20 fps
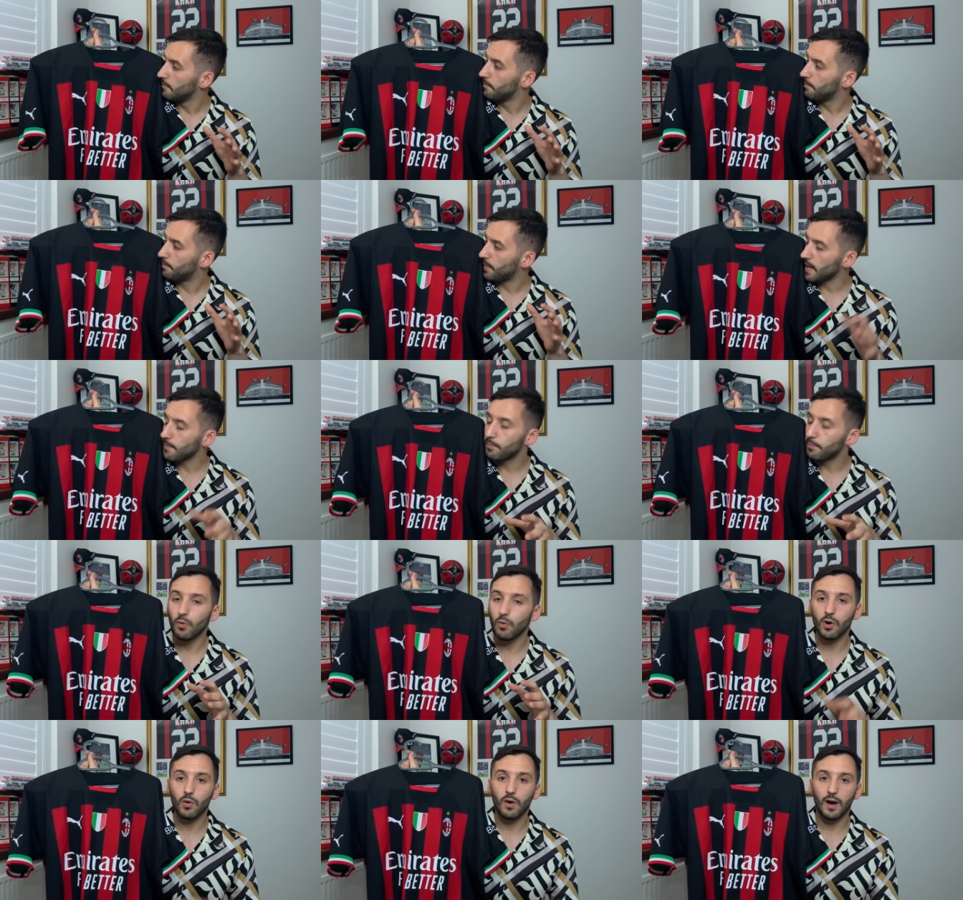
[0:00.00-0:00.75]

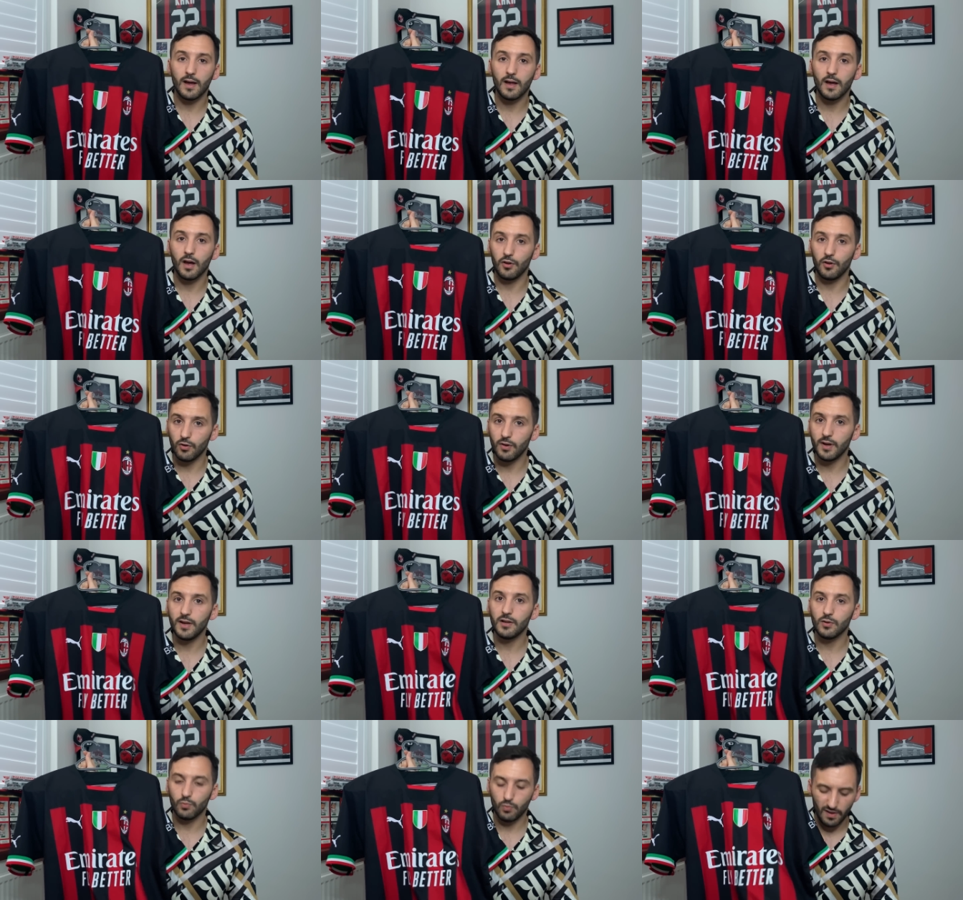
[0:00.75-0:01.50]
People were quite
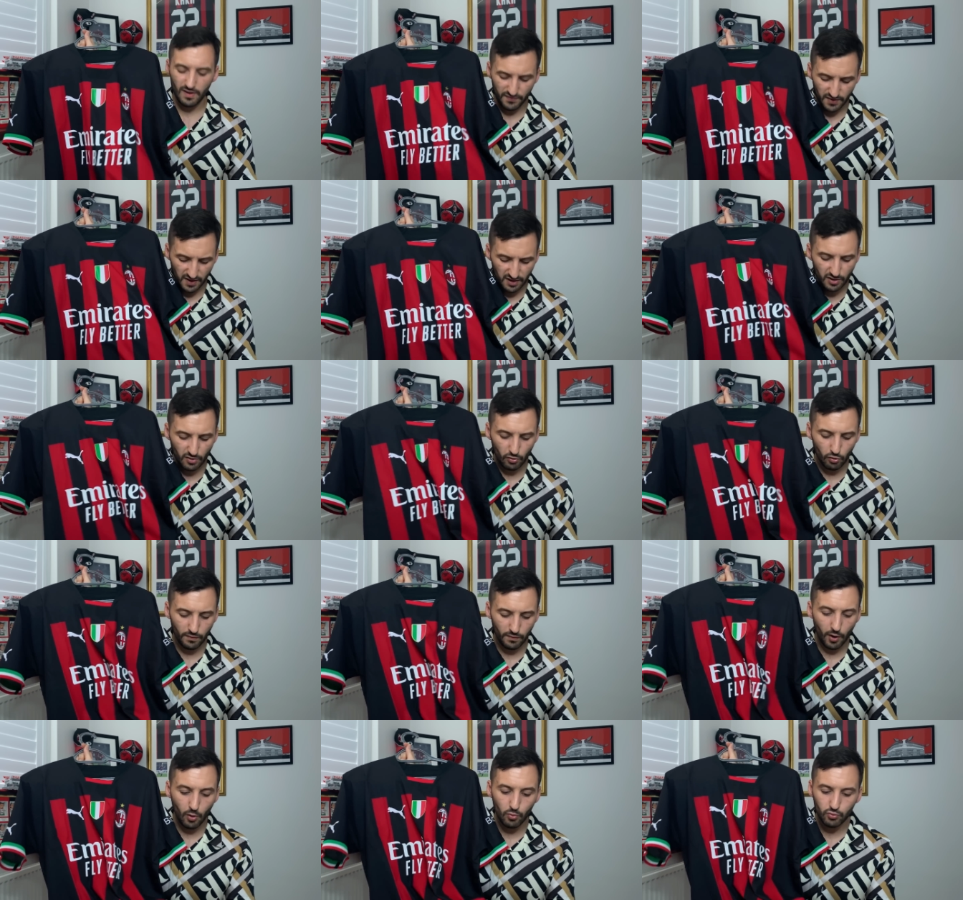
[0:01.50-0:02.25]
annoyed with this
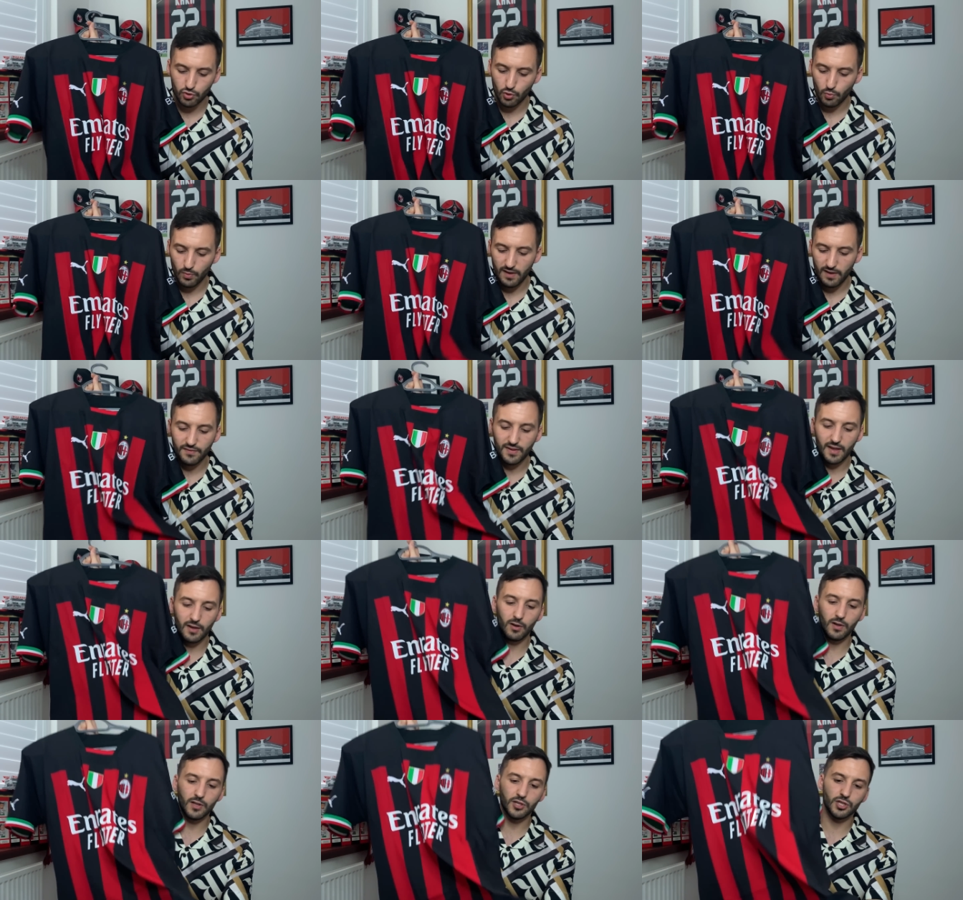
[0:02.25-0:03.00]
sort of ultra weave
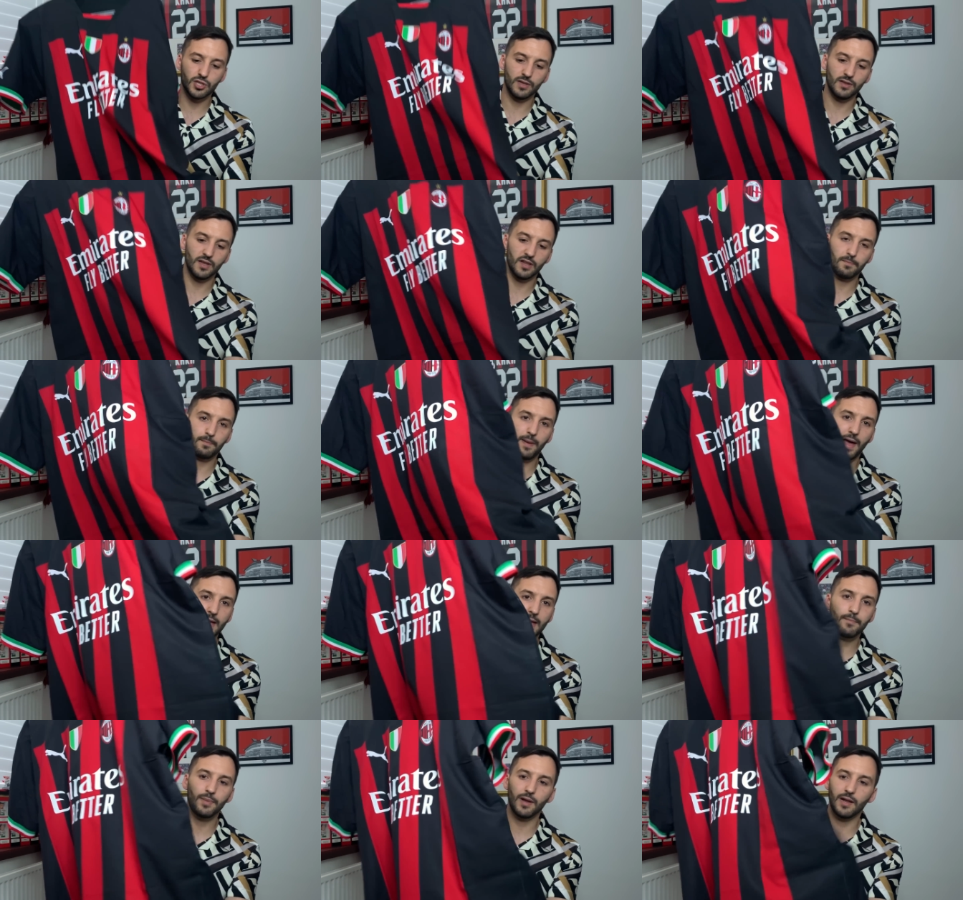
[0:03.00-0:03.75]
technology, this
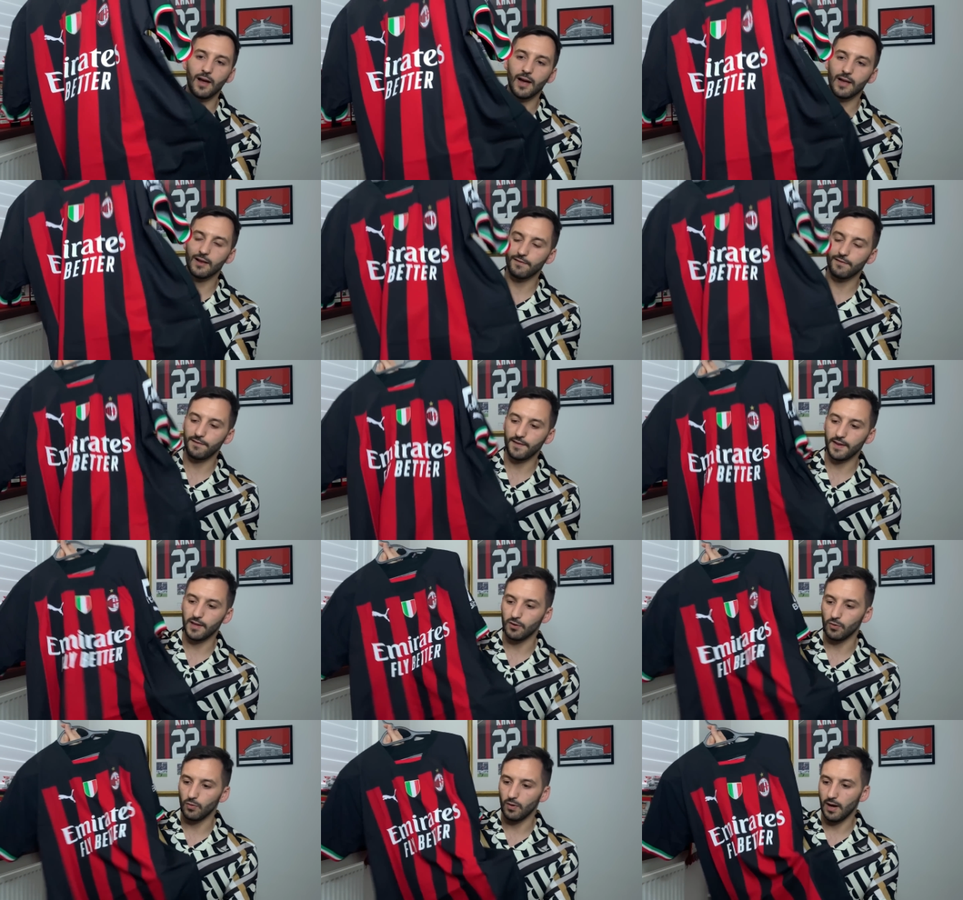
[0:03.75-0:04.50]
paper like
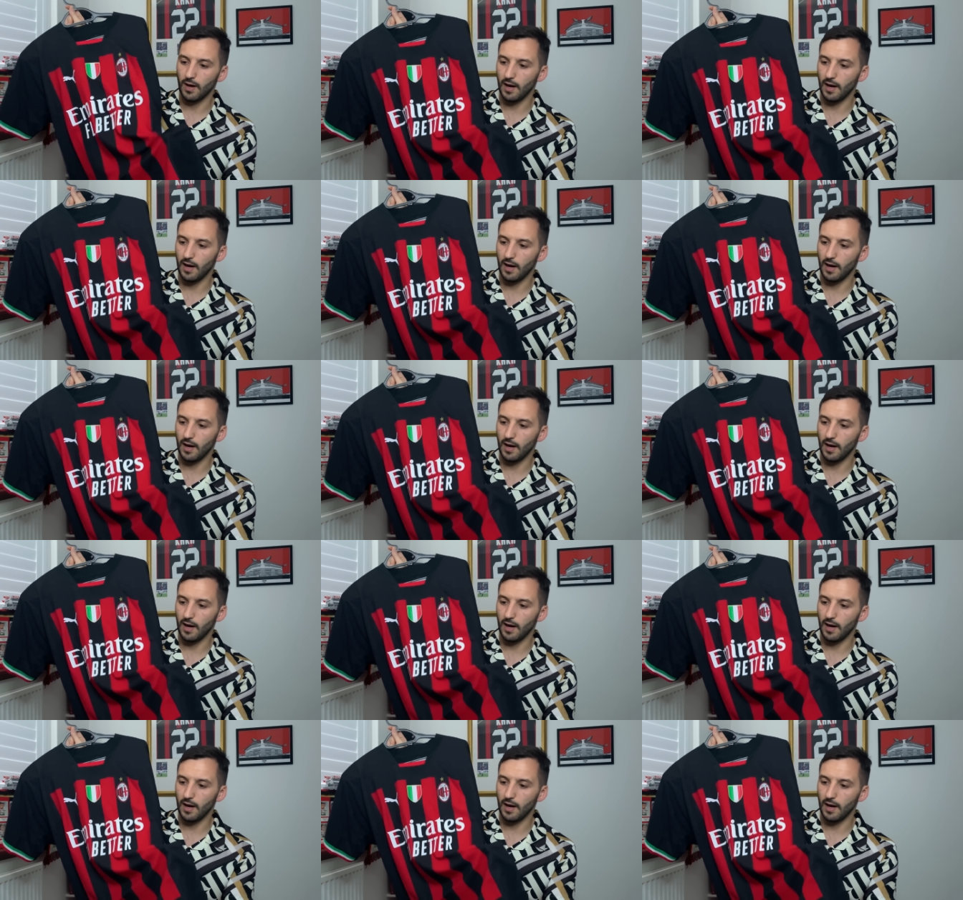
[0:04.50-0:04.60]
feel.